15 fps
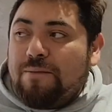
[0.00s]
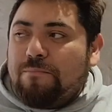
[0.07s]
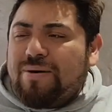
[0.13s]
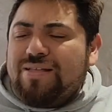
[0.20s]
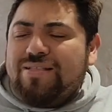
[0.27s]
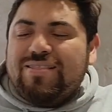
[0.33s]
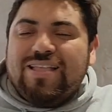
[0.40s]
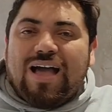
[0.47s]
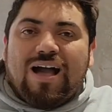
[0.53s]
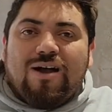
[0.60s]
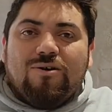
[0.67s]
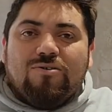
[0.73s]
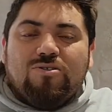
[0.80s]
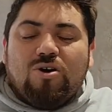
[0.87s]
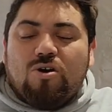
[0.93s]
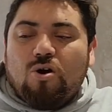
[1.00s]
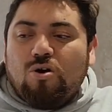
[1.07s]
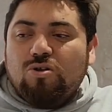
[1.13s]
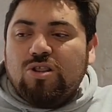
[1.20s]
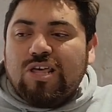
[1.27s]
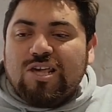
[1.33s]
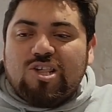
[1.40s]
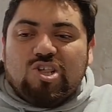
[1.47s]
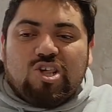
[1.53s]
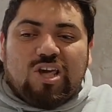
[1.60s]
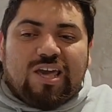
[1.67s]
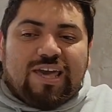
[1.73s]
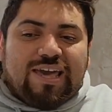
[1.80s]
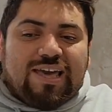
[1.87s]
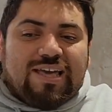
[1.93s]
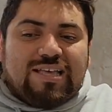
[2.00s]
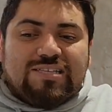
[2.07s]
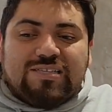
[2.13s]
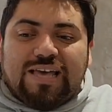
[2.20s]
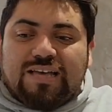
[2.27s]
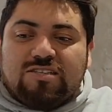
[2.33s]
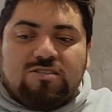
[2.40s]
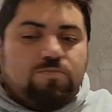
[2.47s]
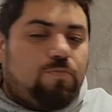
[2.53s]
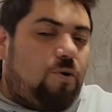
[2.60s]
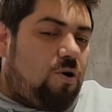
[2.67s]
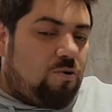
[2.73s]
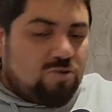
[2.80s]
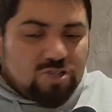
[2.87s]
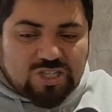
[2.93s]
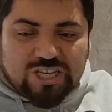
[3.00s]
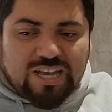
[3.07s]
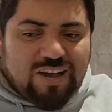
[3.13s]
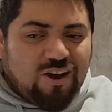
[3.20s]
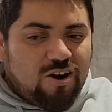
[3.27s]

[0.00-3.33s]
but now, not only she is exposing